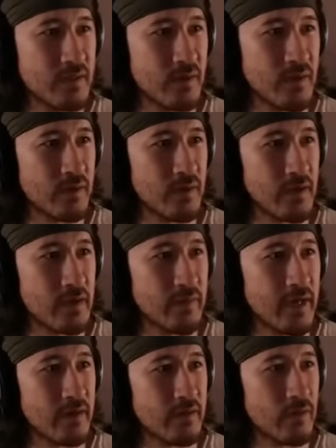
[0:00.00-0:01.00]
Whoa, where am
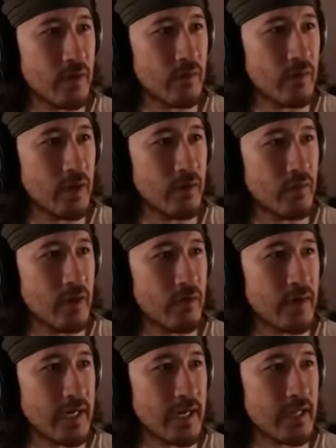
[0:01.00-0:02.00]
I? Whoa, whoa,
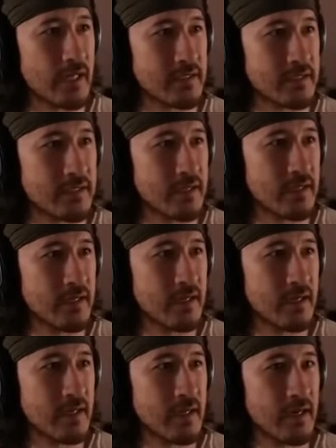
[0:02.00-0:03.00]
whoa, I got uh, lost. Mark, that's
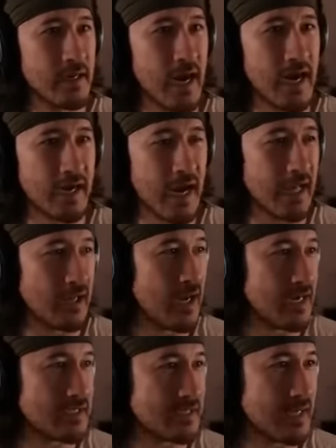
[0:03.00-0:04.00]
not the way. Here, I got here.
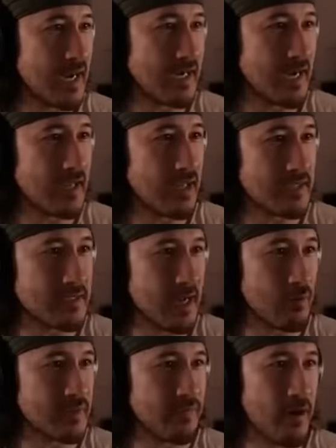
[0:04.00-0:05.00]
lost. I got lost.
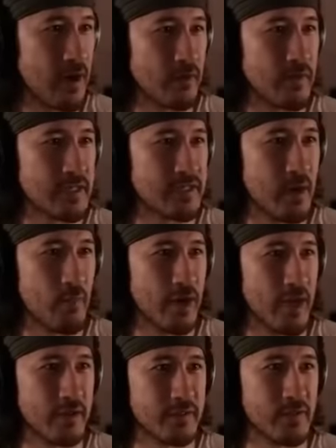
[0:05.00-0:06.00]
I was following hey.
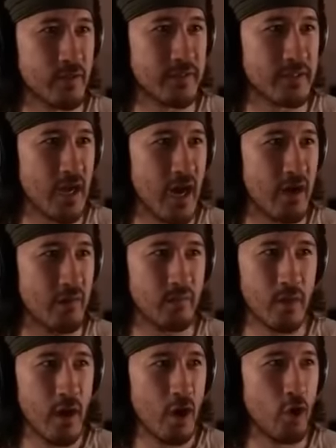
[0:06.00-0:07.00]
someone else who was not...
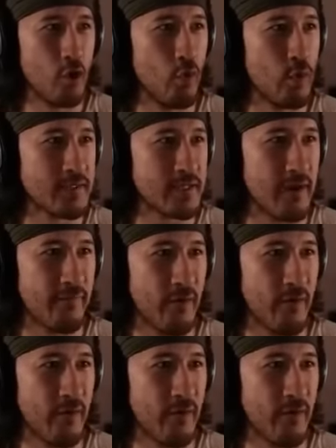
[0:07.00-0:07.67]
Who was I